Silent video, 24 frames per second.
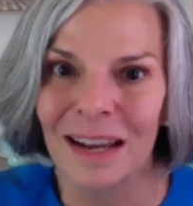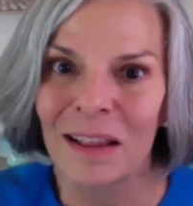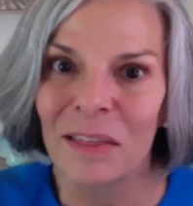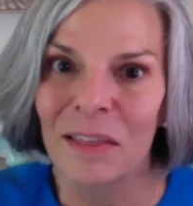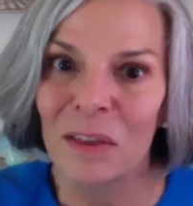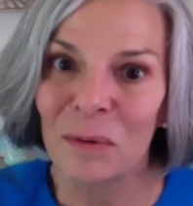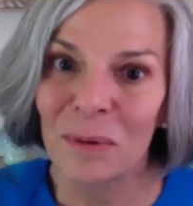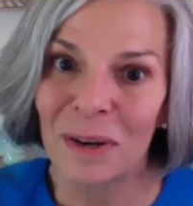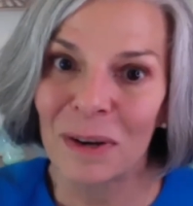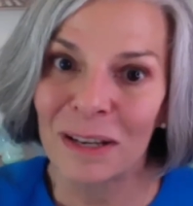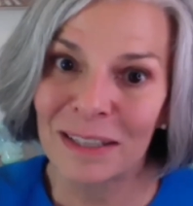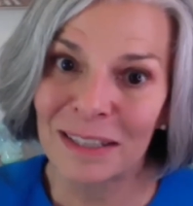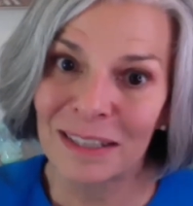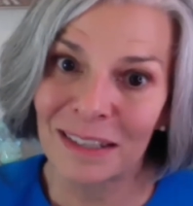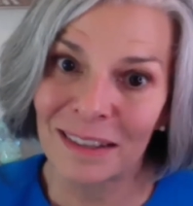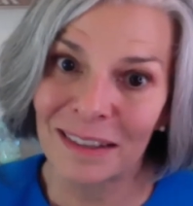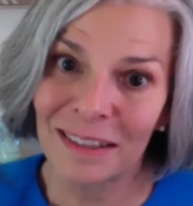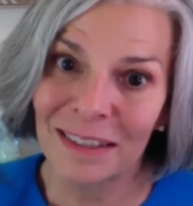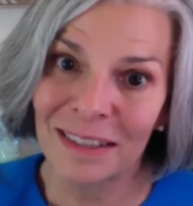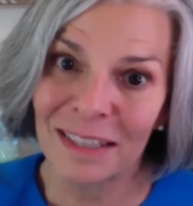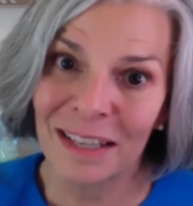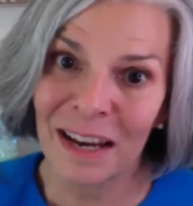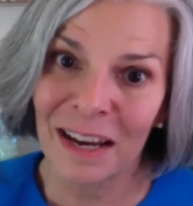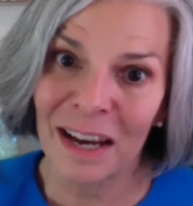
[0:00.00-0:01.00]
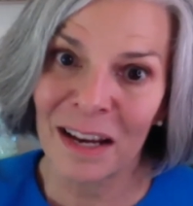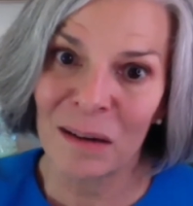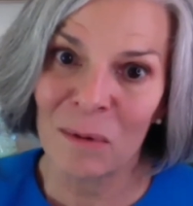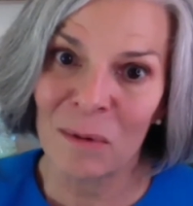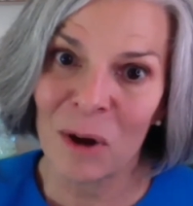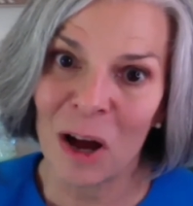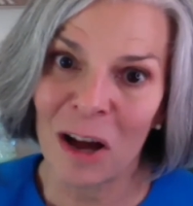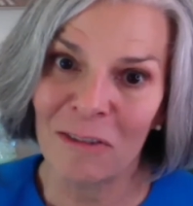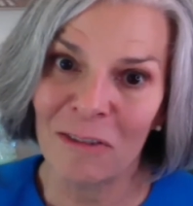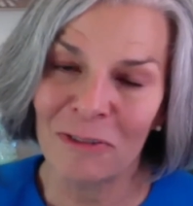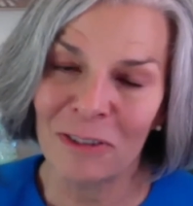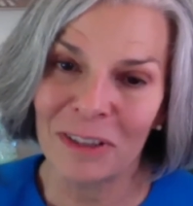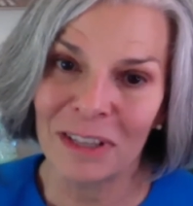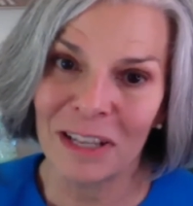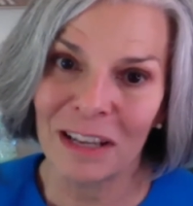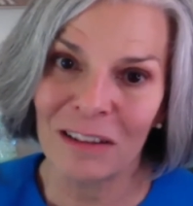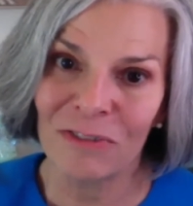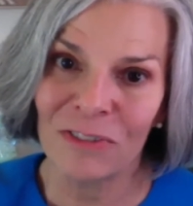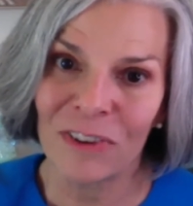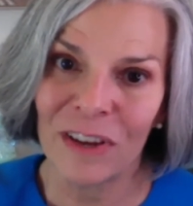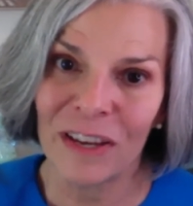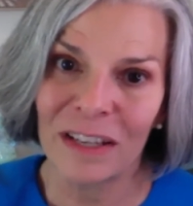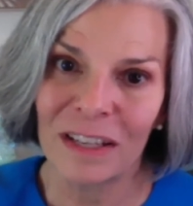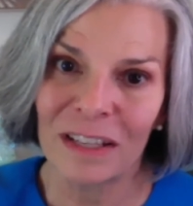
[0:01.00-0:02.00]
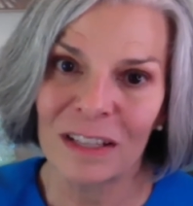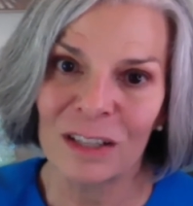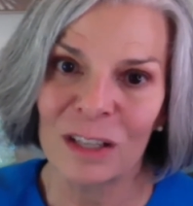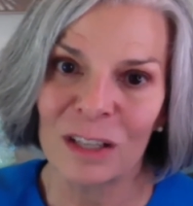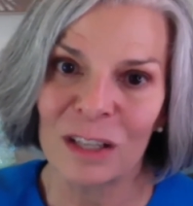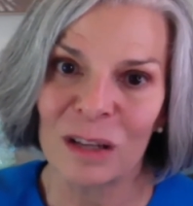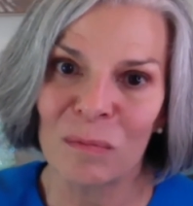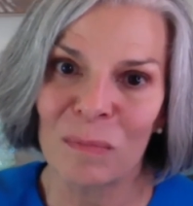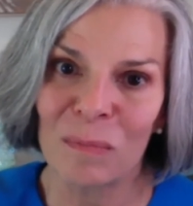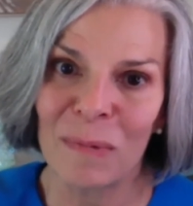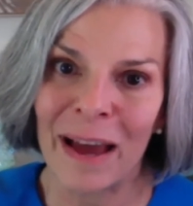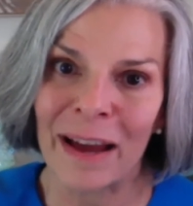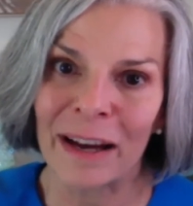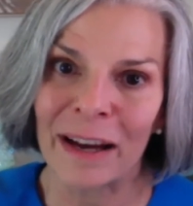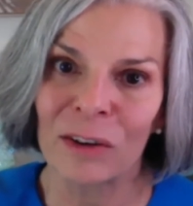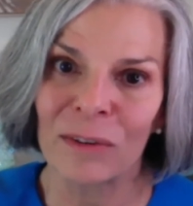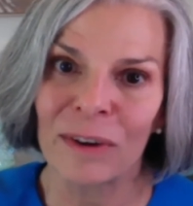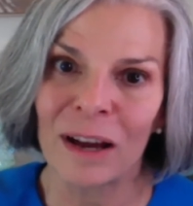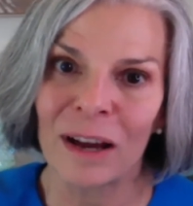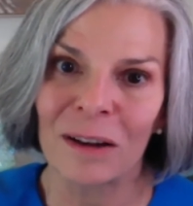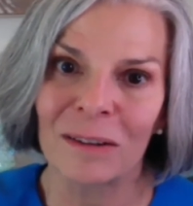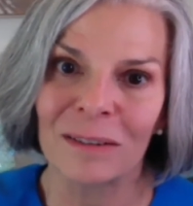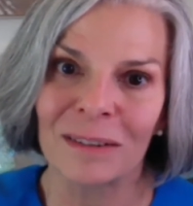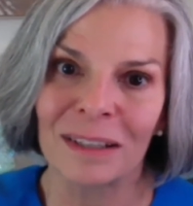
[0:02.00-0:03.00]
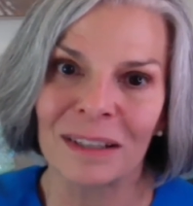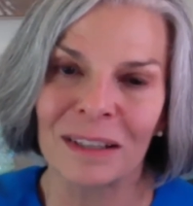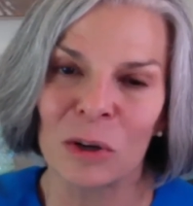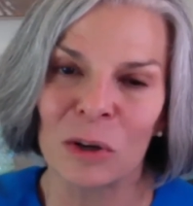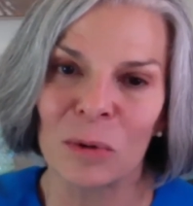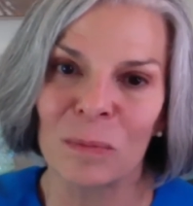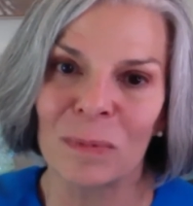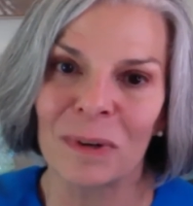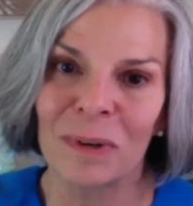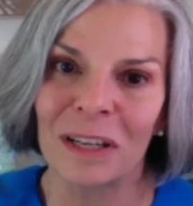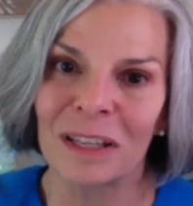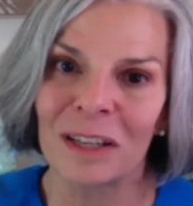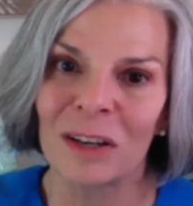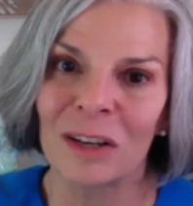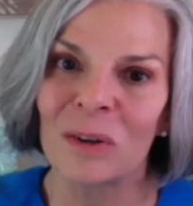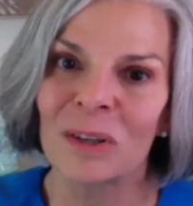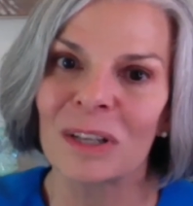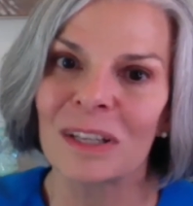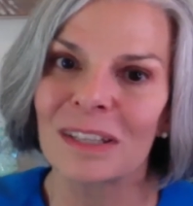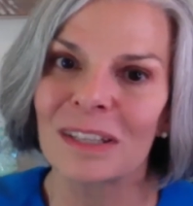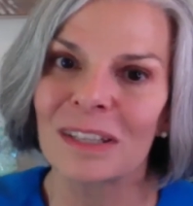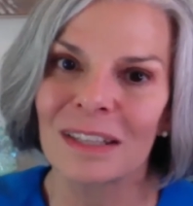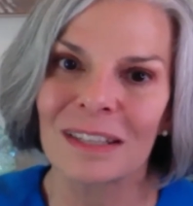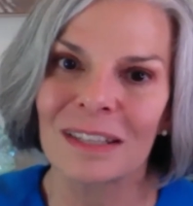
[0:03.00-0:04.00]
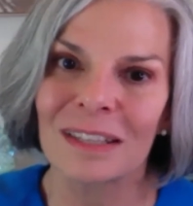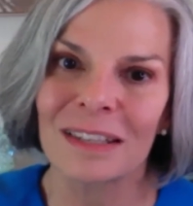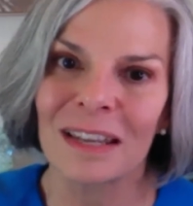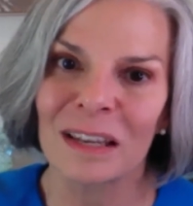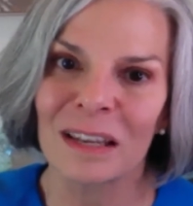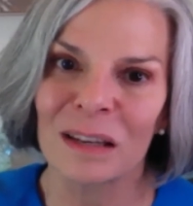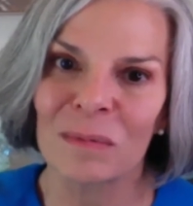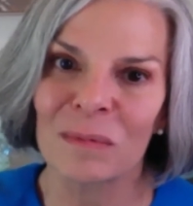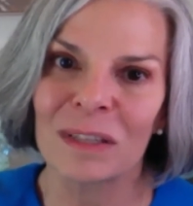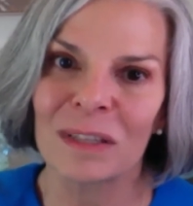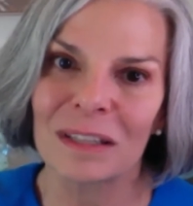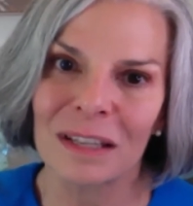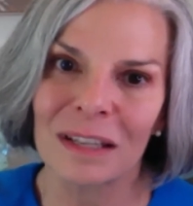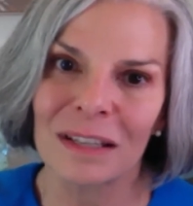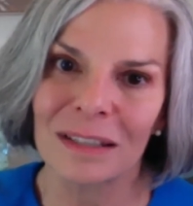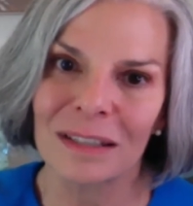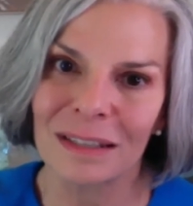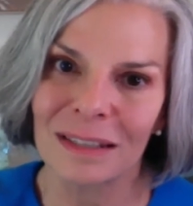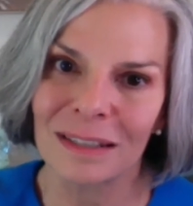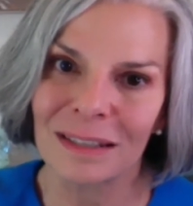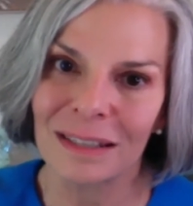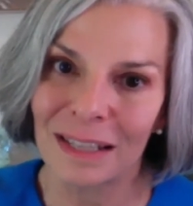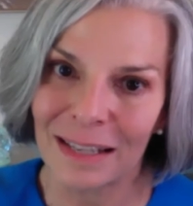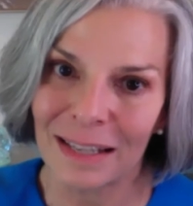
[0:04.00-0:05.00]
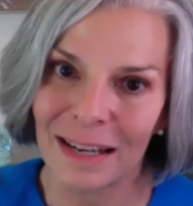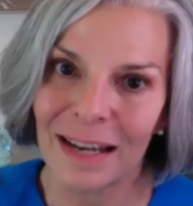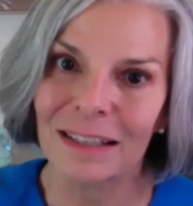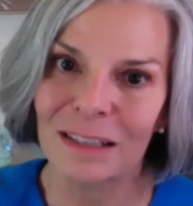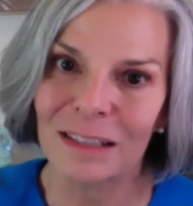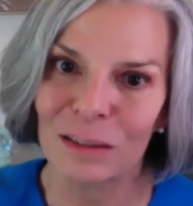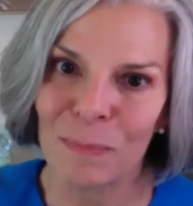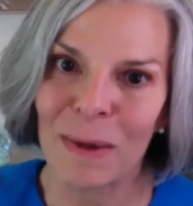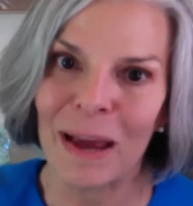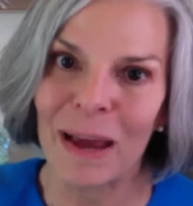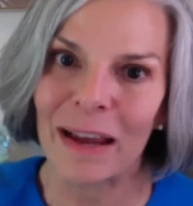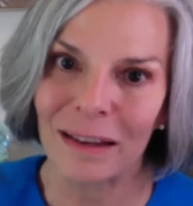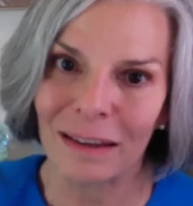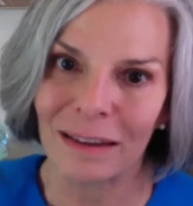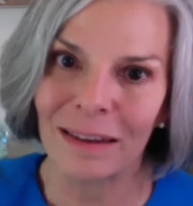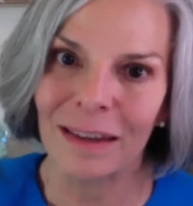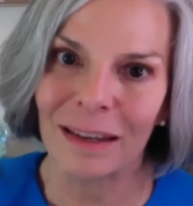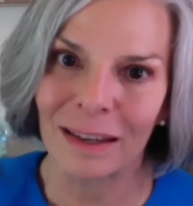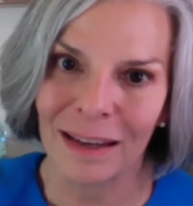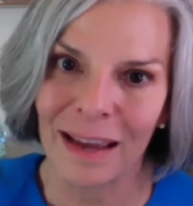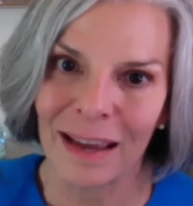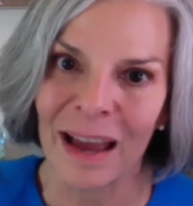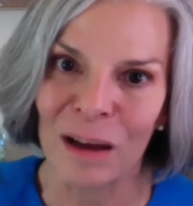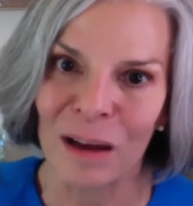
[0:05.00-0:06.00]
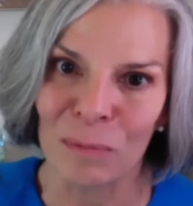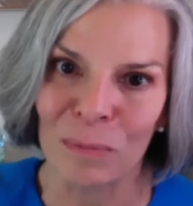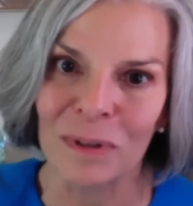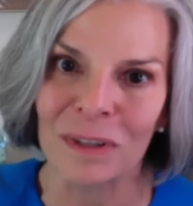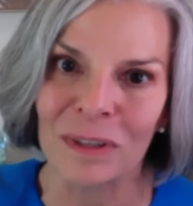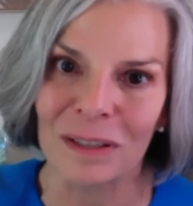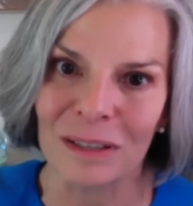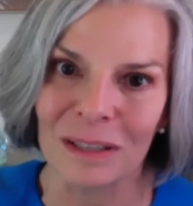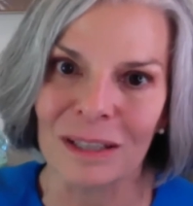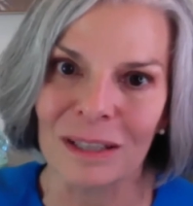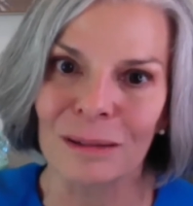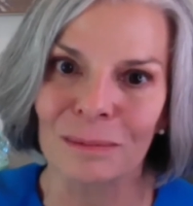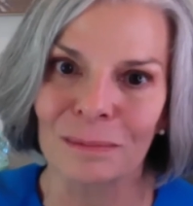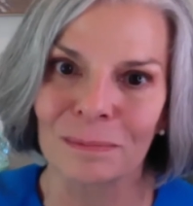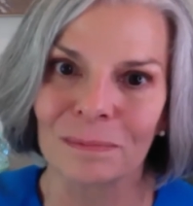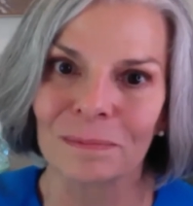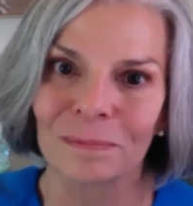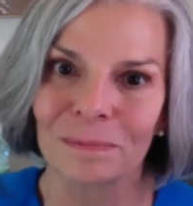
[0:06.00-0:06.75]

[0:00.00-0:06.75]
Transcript: The rest of the time, often they fade into the background and nobody notices them until the next bad thing happens.